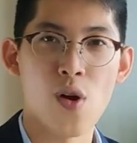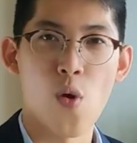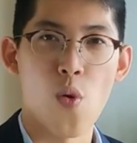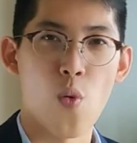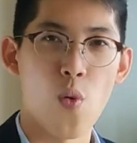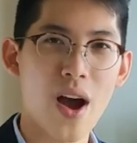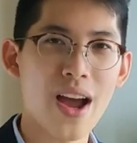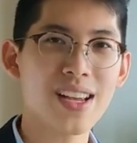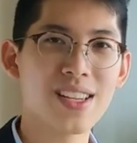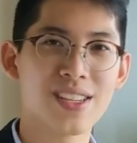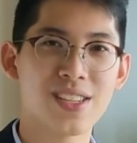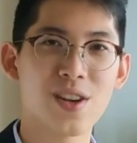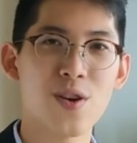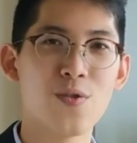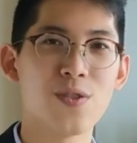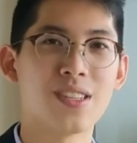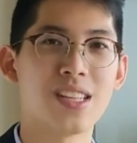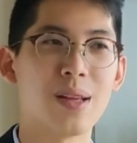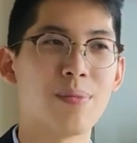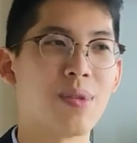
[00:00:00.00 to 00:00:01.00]
Why
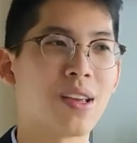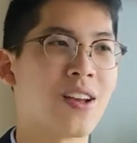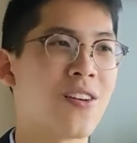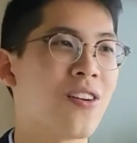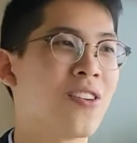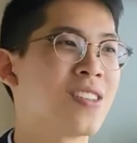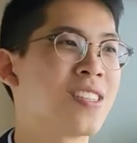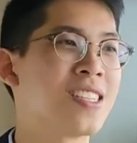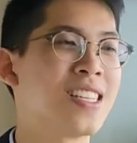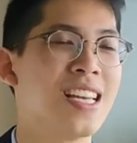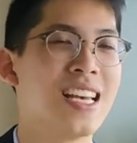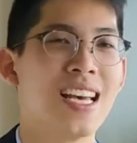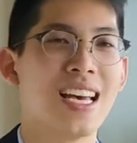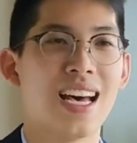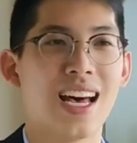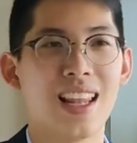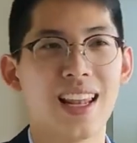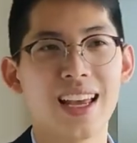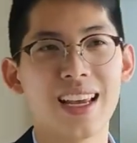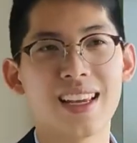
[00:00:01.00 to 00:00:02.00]
so is that because,
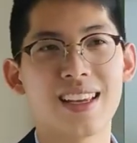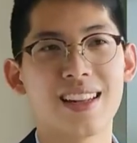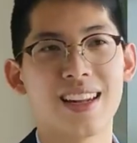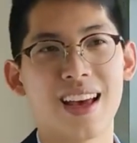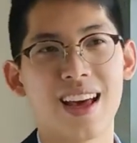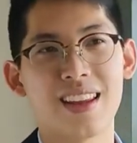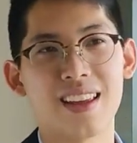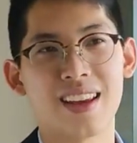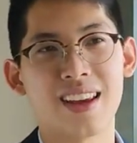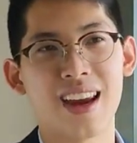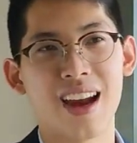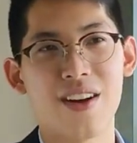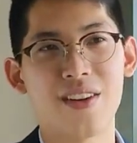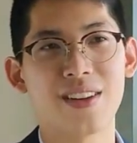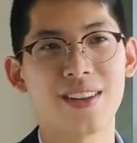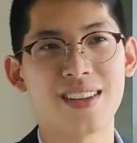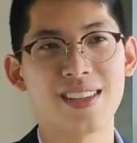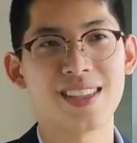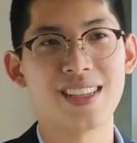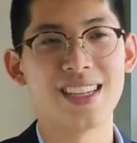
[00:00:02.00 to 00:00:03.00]
unlike the other
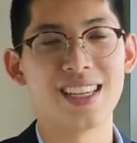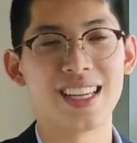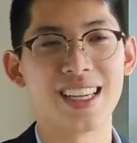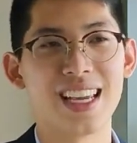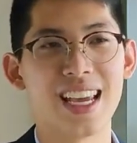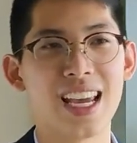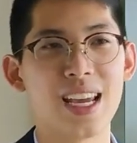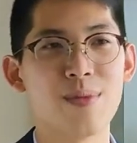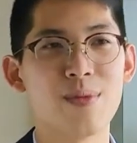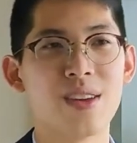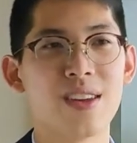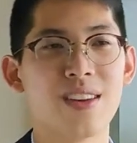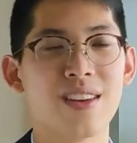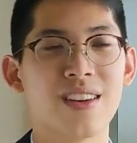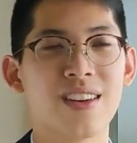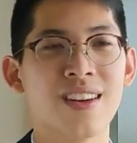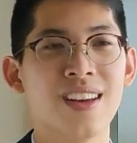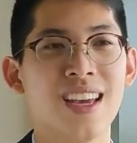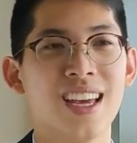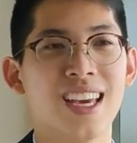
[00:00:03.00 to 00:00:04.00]
characters in the game
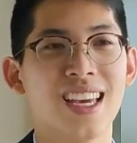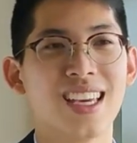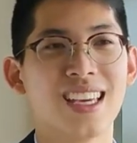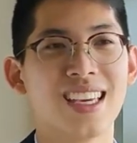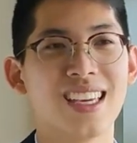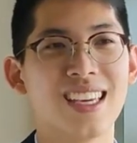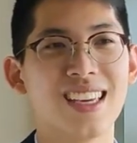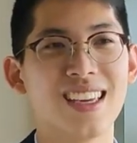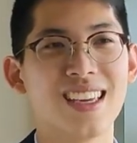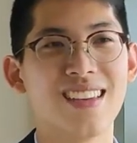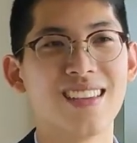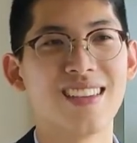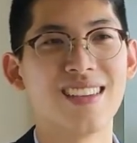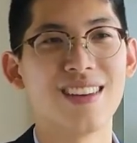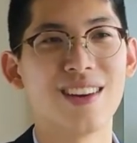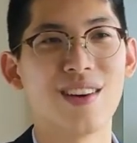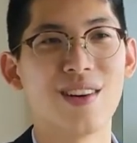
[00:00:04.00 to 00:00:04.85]
here, he